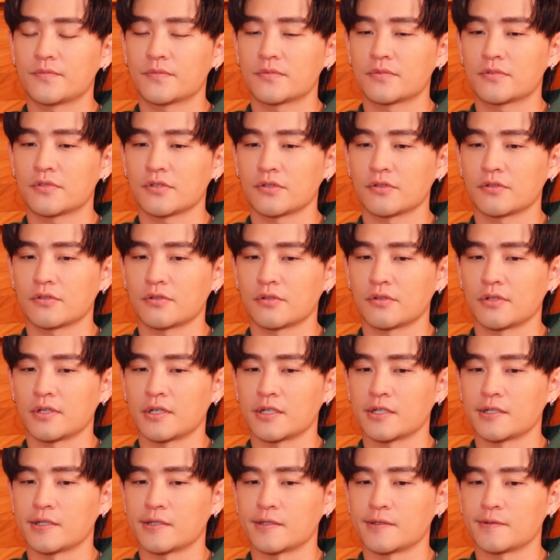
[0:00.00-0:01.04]

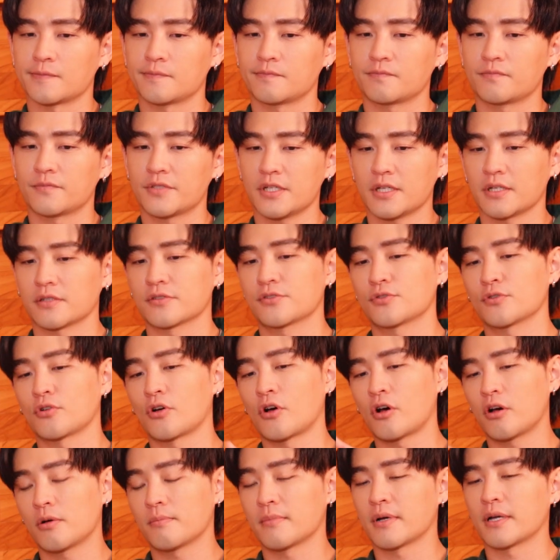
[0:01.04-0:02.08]
so
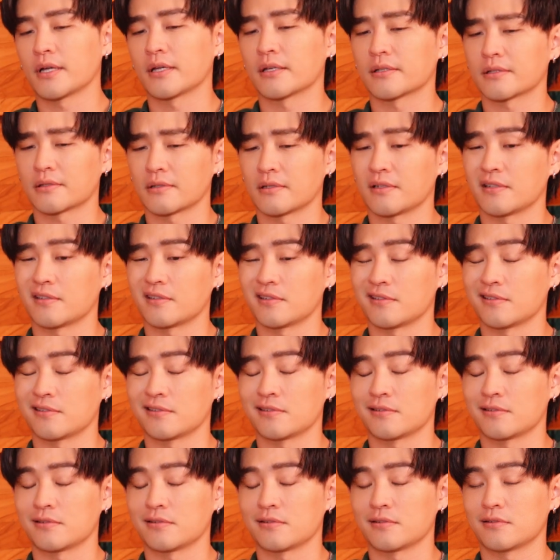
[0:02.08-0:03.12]
all my
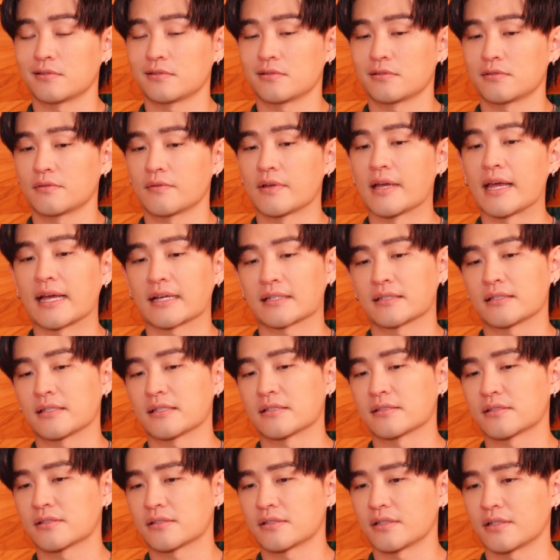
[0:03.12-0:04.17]

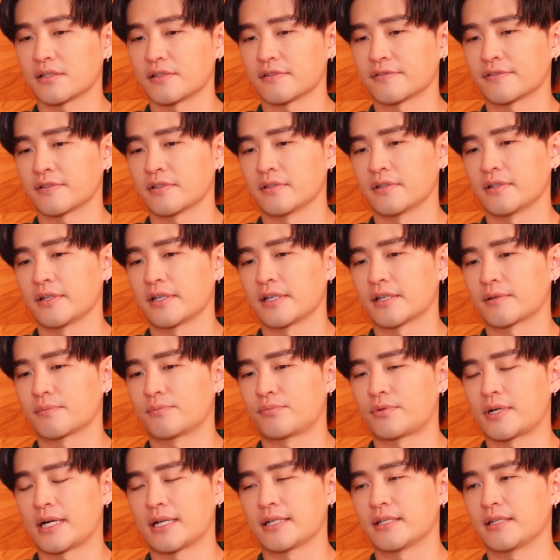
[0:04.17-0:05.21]
acting stuff or like
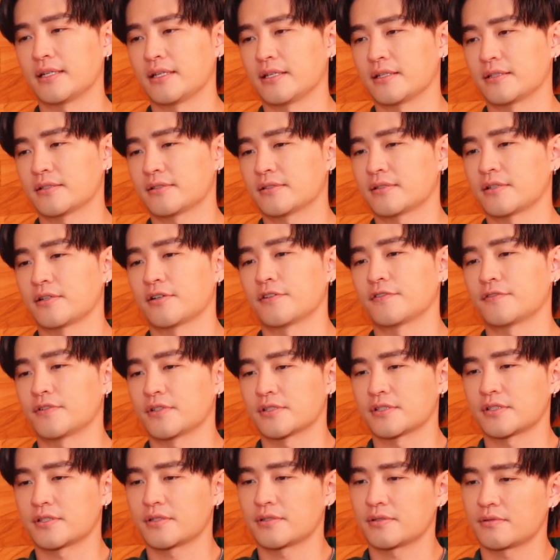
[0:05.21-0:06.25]
branding stuff,
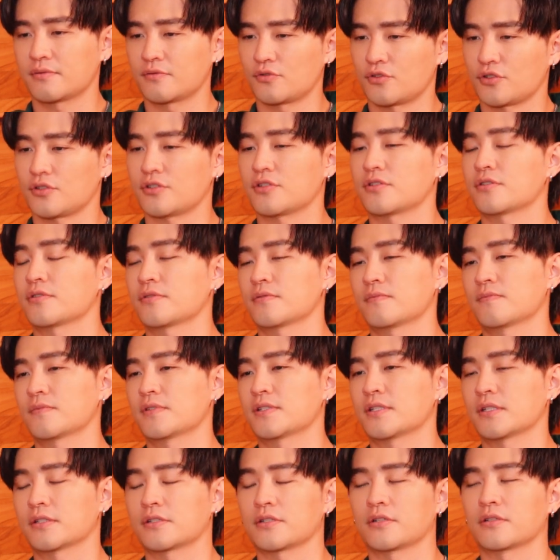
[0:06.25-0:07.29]
it's just
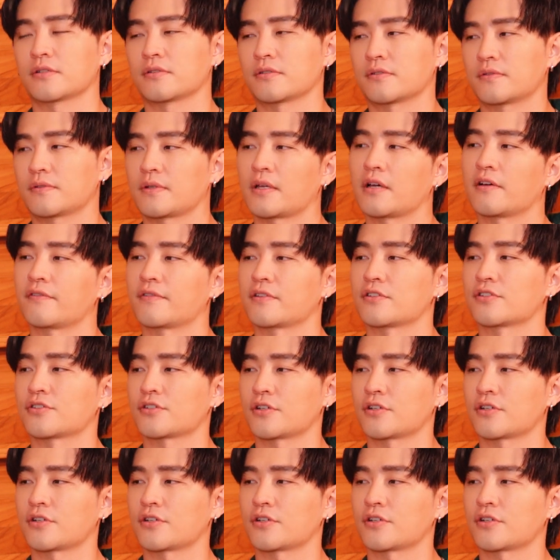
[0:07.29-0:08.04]
sits on the Alvin